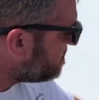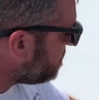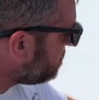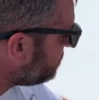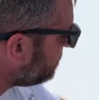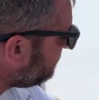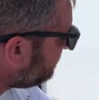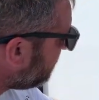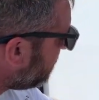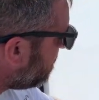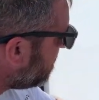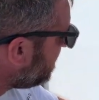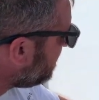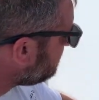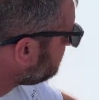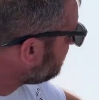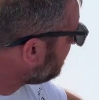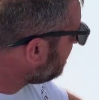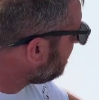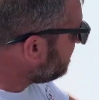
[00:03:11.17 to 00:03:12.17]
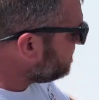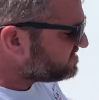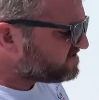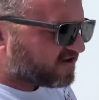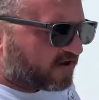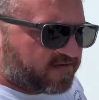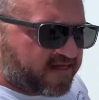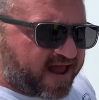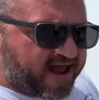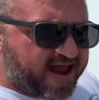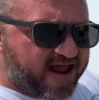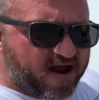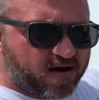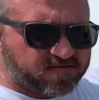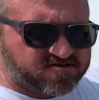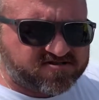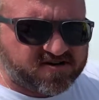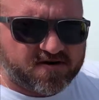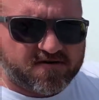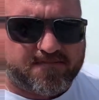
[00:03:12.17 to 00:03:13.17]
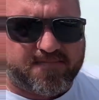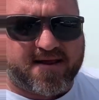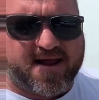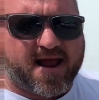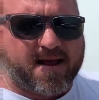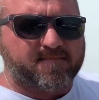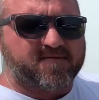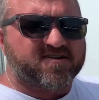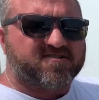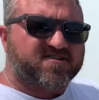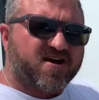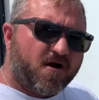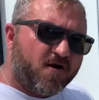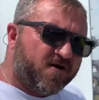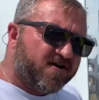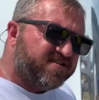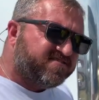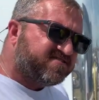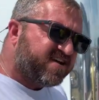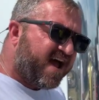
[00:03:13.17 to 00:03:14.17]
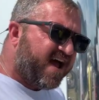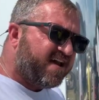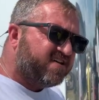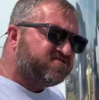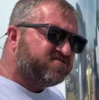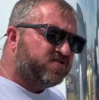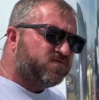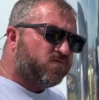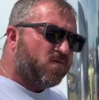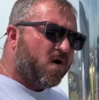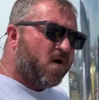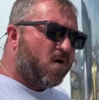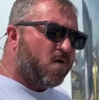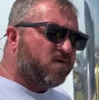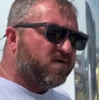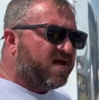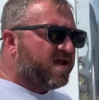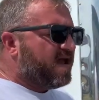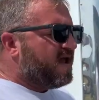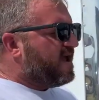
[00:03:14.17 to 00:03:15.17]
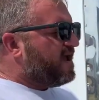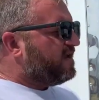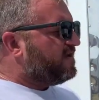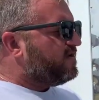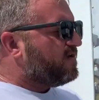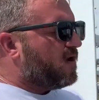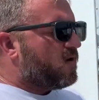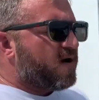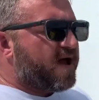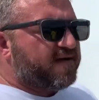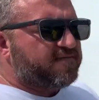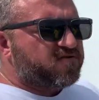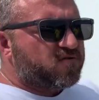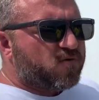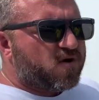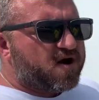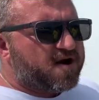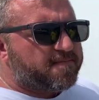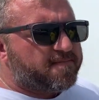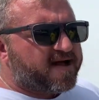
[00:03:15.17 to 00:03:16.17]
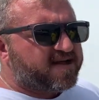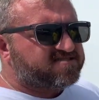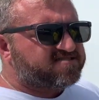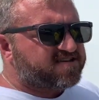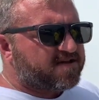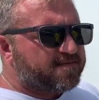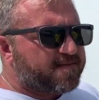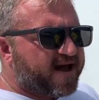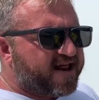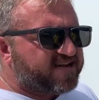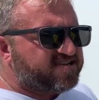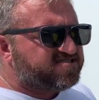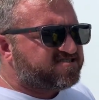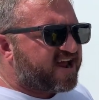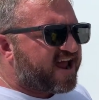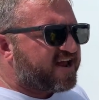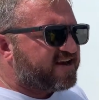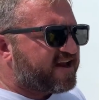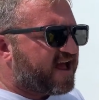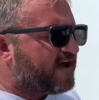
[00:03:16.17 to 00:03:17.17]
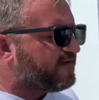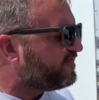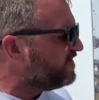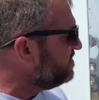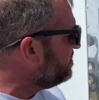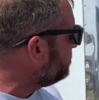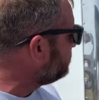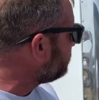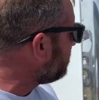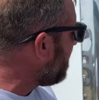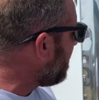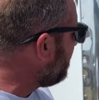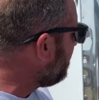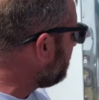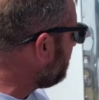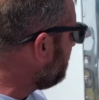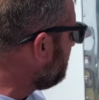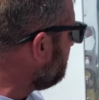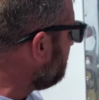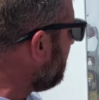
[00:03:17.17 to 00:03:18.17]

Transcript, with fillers: on the front. So that helps you be able to turn as tight as you want. You don't have to worry about somebody jackknifing your trailer.